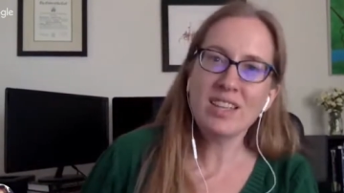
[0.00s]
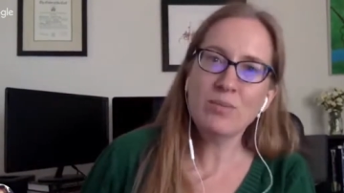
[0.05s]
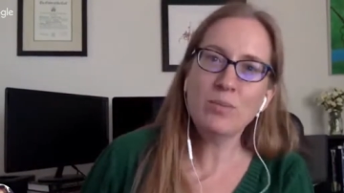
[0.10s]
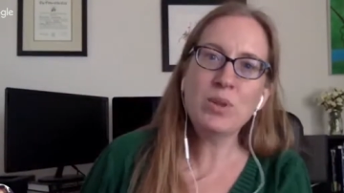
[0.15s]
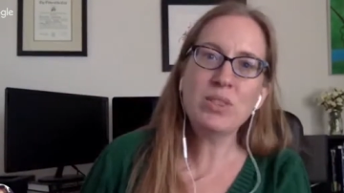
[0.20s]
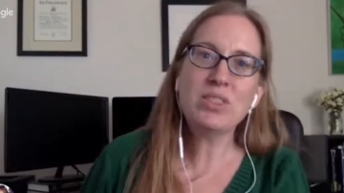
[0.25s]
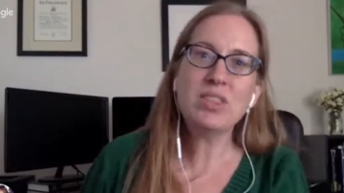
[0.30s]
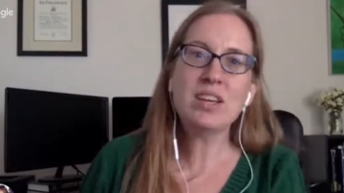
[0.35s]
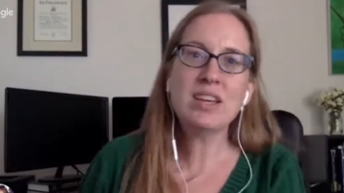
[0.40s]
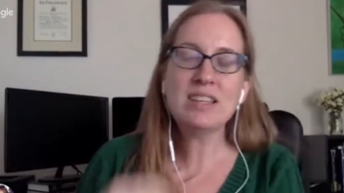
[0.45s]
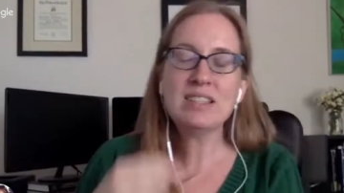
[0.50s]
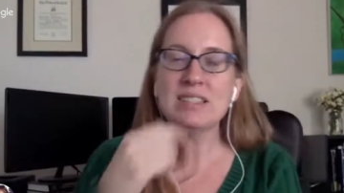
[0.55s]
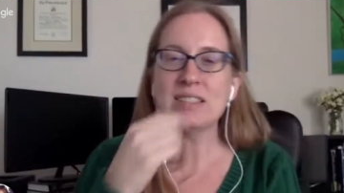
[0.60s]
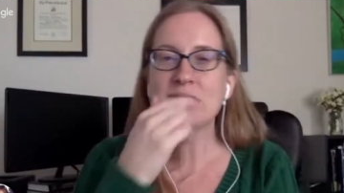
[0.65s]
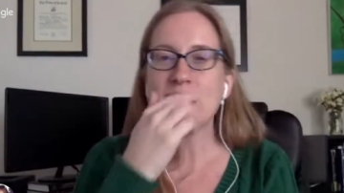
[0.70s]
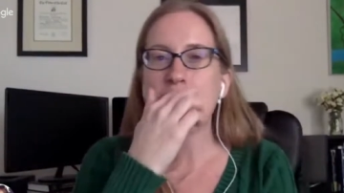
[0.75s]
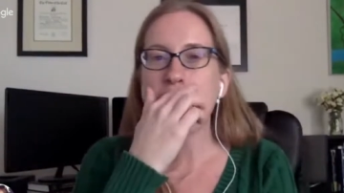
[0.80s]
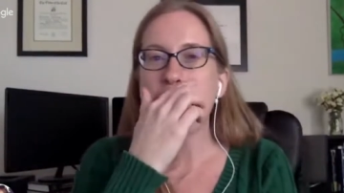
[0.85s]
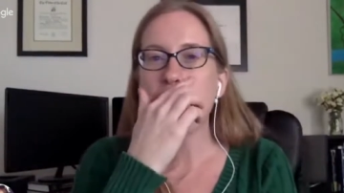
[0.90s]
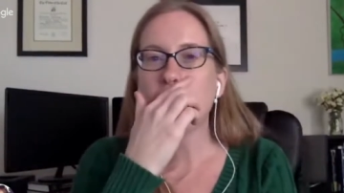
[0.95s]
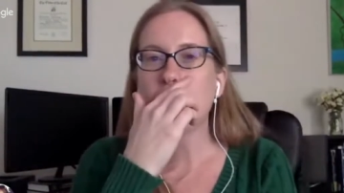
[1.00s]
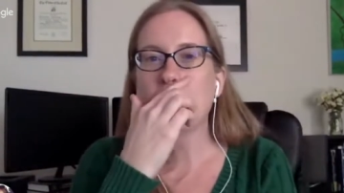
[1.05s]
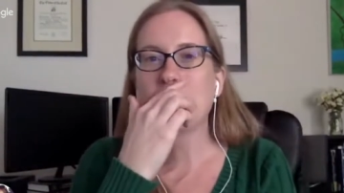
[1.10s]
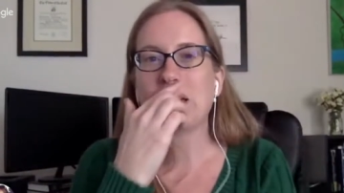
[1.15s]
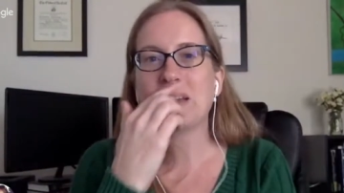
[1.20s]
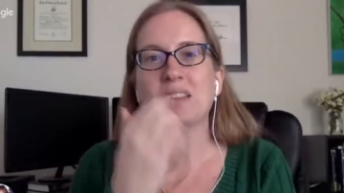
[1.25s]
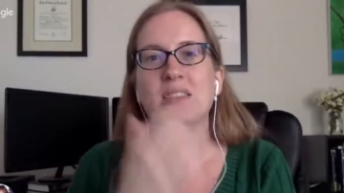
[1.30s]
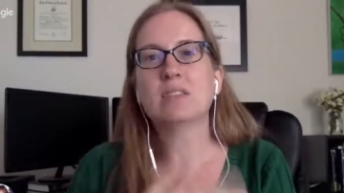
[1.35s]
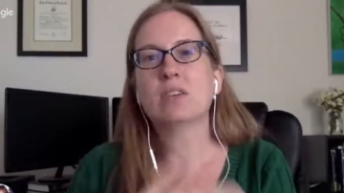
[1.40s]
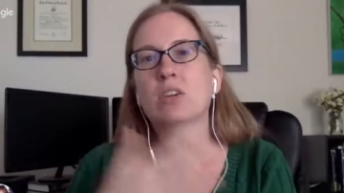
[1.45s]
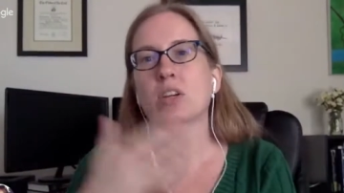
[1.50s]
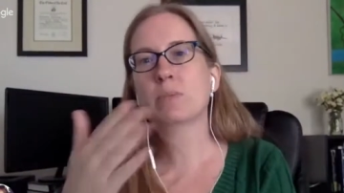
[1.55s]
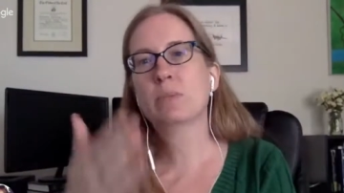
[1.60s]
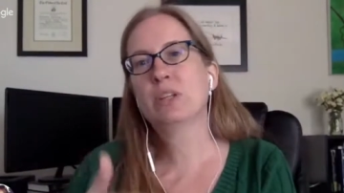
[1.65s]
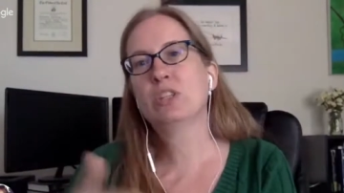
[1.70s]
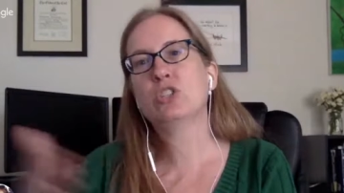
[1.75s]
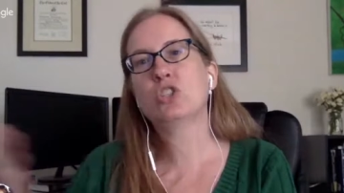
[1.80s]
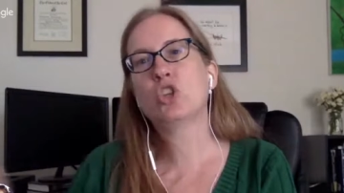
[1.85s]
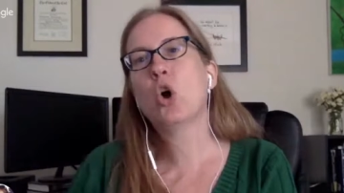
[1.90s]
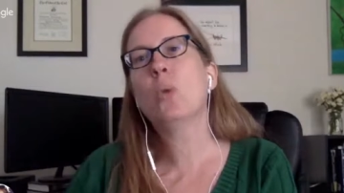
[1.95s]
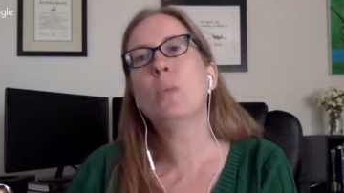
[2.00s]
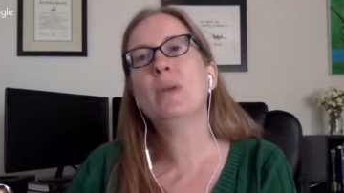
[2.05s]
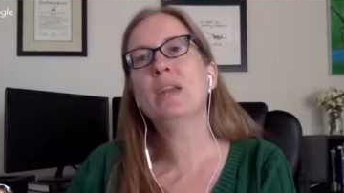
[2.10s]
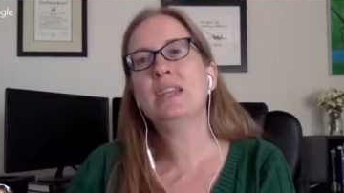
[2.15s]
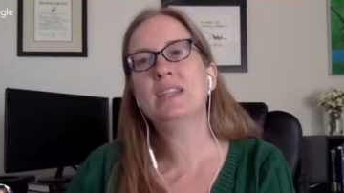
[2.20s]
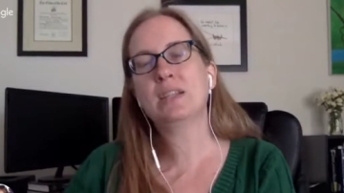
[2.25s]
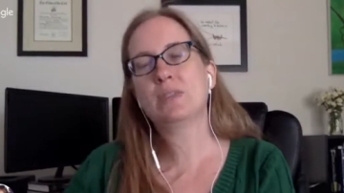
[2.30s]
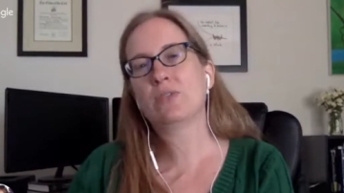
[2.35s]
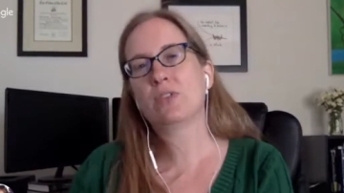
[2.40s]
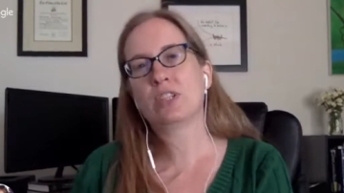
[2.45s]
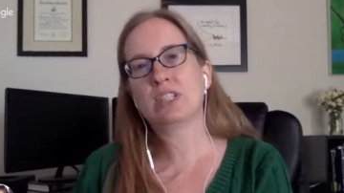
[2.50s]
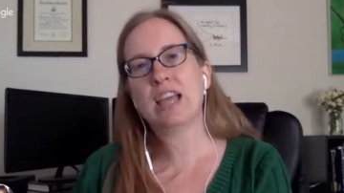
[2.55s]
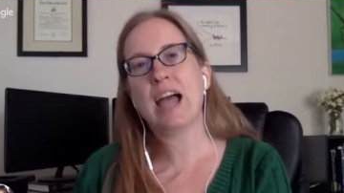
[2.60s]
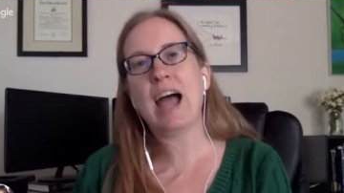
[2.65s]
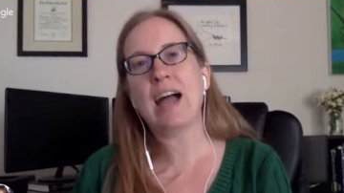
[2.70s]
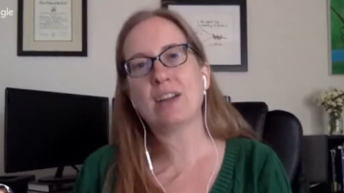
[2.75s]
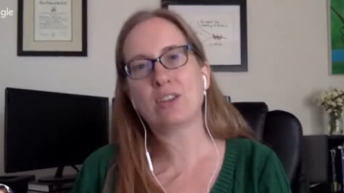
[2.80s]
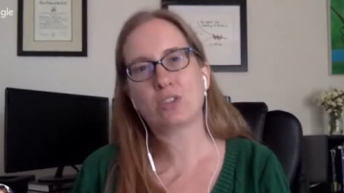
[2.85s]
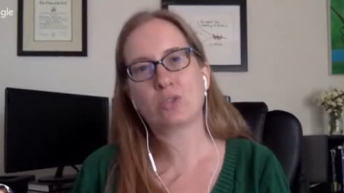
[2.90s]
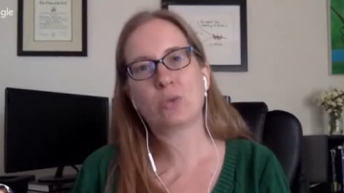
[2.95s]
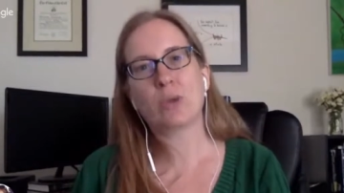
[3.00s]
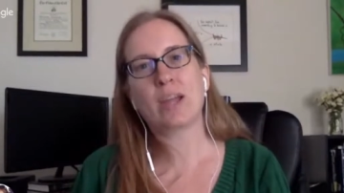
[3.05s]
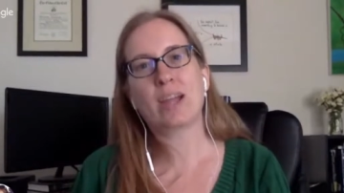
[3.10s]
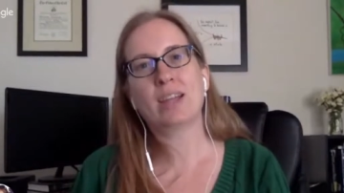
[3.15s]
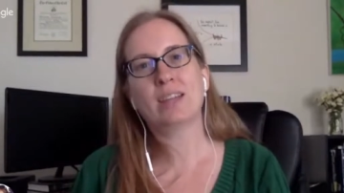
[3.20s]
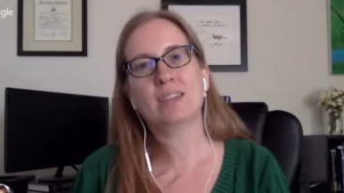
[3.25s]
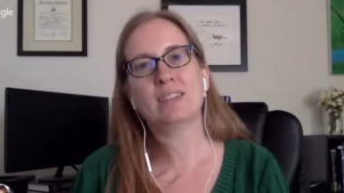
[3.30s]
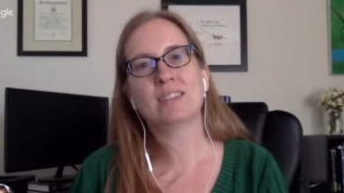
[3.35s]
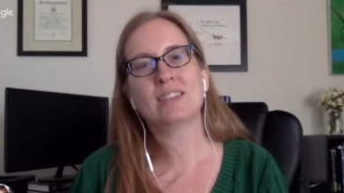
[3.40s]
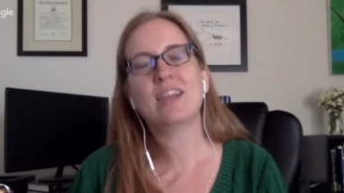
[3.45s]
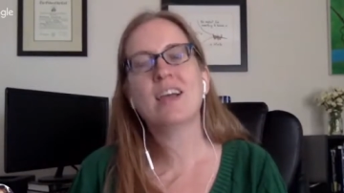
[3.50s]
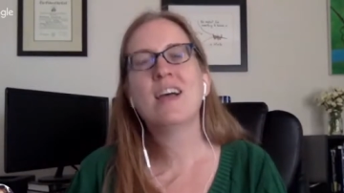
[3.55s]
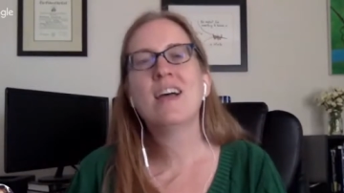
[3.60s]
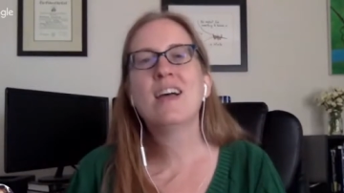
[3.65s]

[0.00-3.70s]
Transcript: with this because there are going to be so many different tax rates.